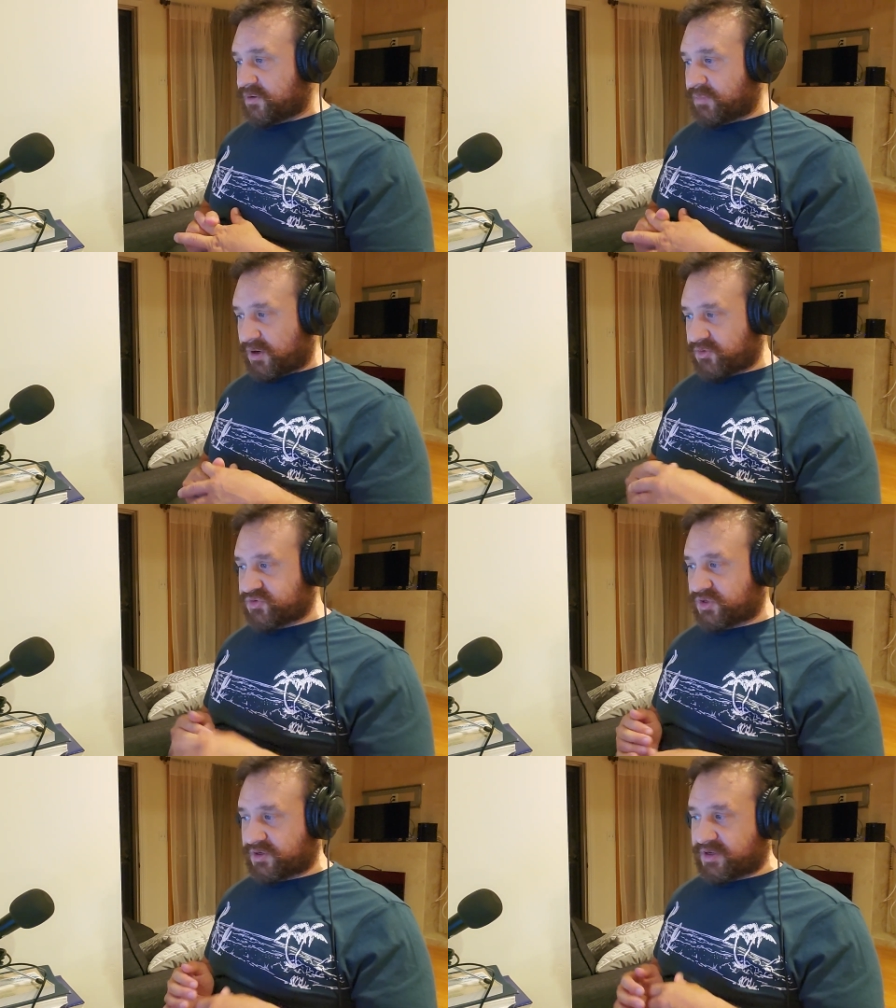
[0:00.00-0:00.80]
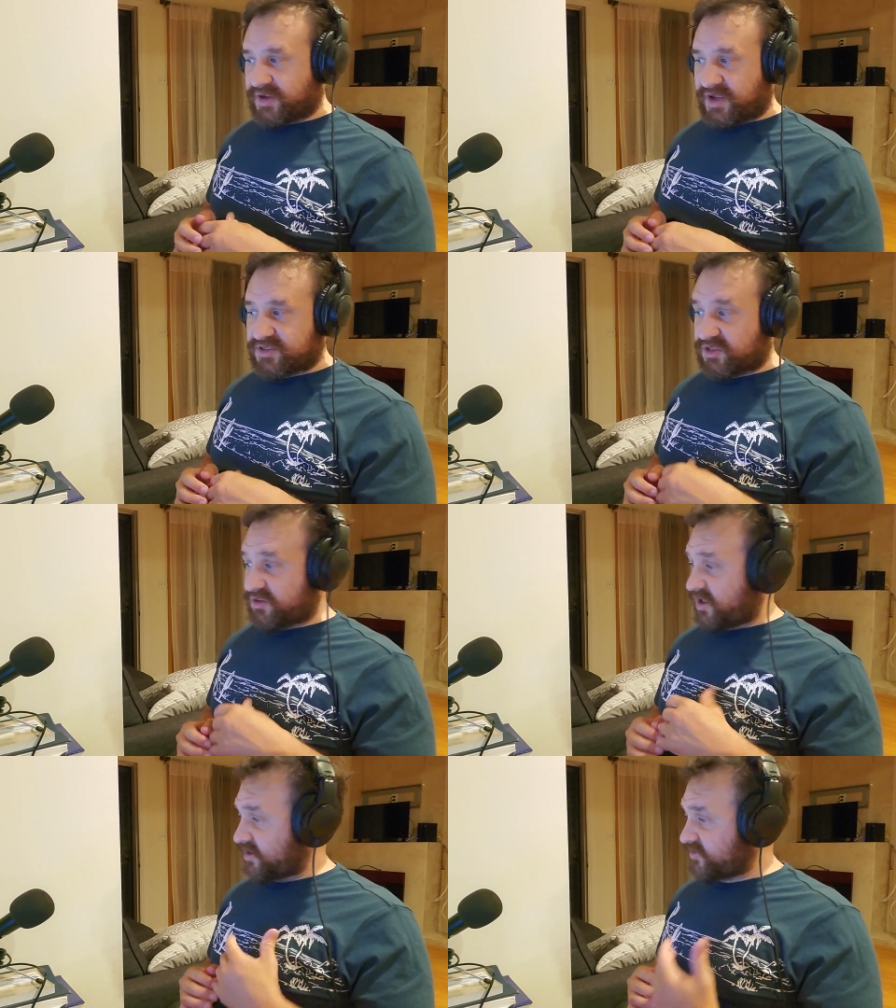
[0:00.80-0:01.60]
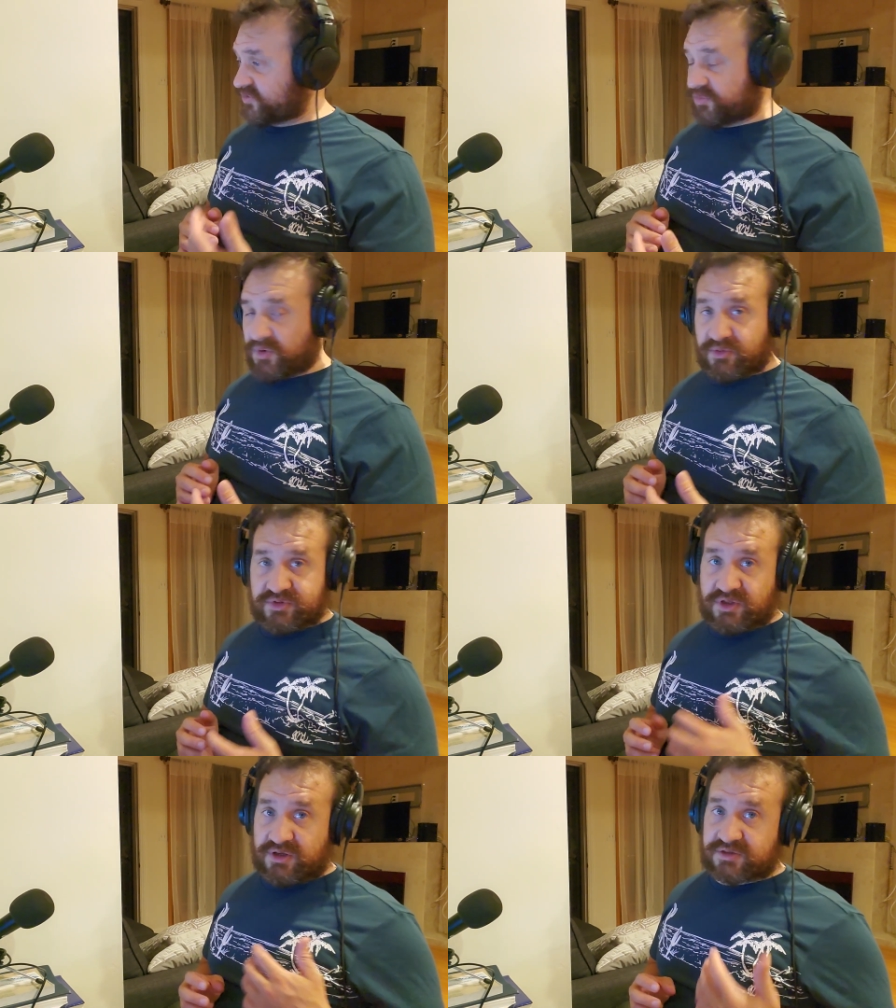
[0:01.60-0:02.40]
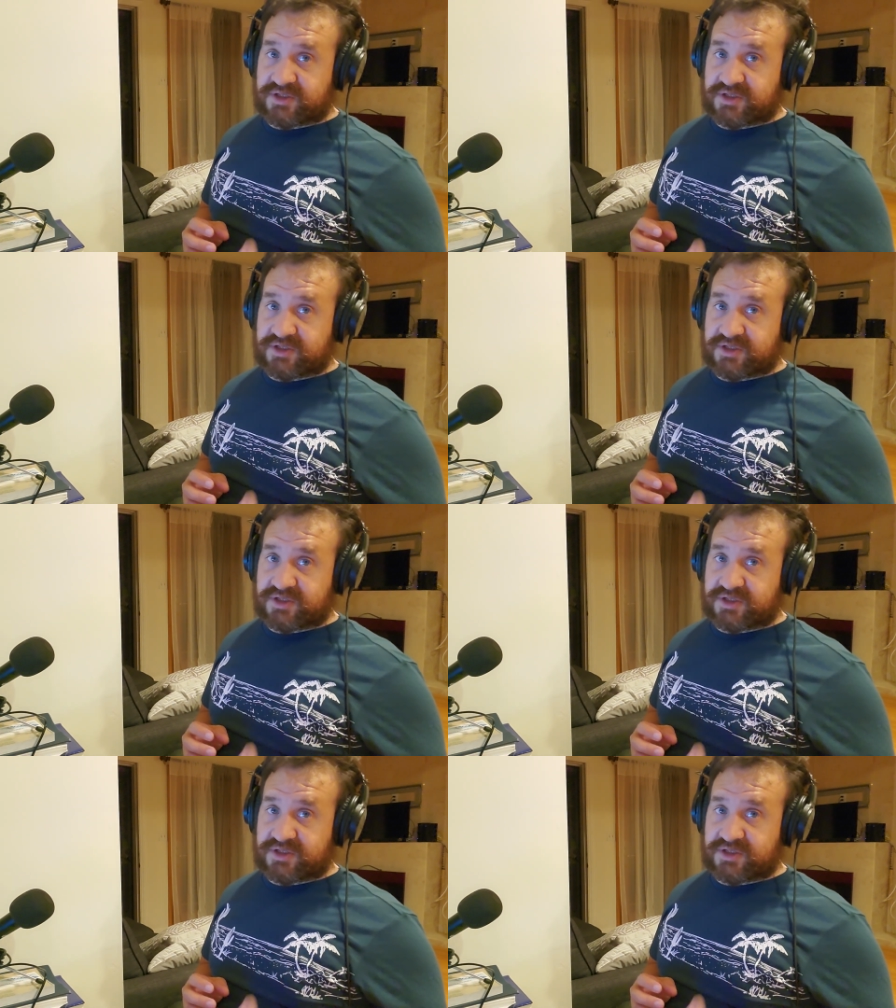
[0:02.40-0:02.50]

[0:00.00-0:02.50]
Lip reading: Bago Zhong has a lot of throws and a lot of